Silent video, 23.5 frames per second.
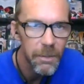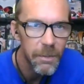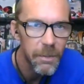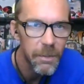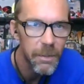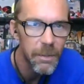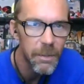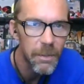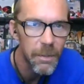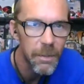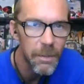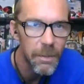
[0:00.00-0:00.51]

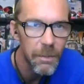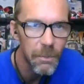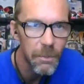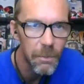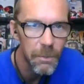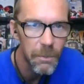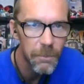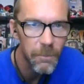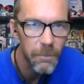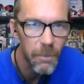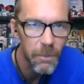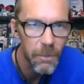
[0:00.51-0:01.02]
Disney
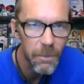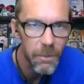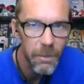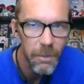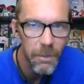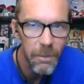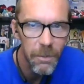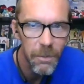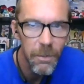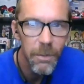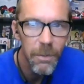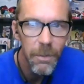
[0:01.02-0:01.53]

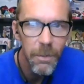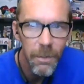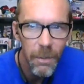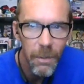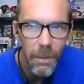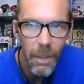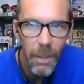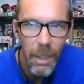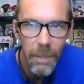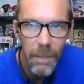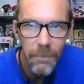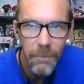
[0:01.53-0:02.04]
Universe's
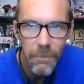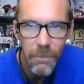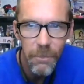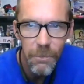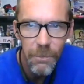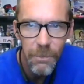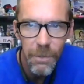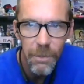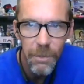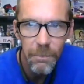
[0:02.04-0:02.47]
live stream.